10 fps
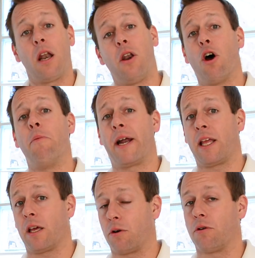no
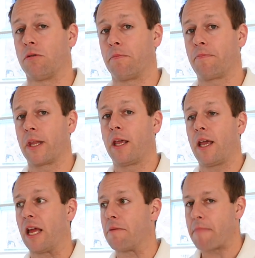money at all.
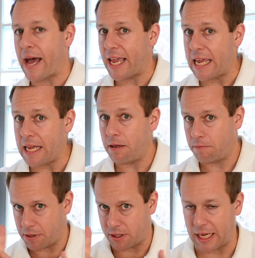It may
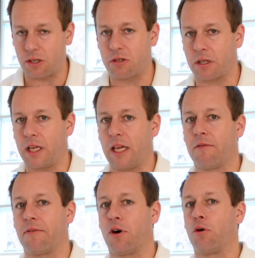potentially
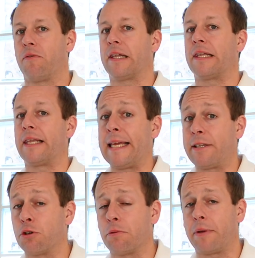involve a
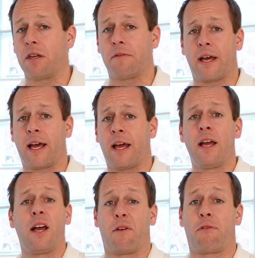little bit of a
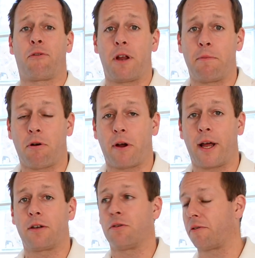free
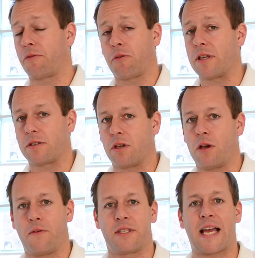product or a free
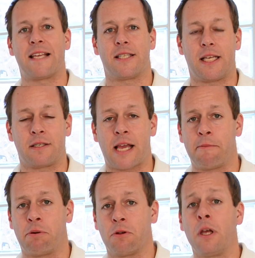service. As an
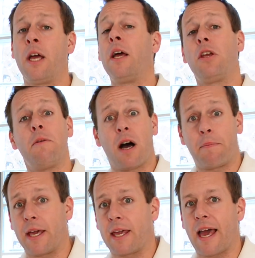example, you
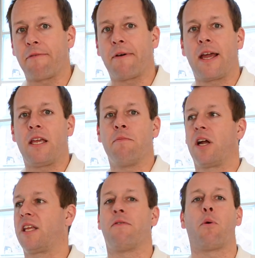might be a cafe, you
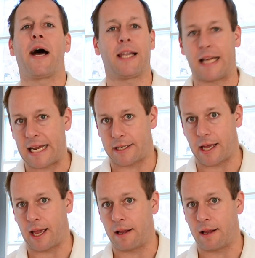might give away a latte.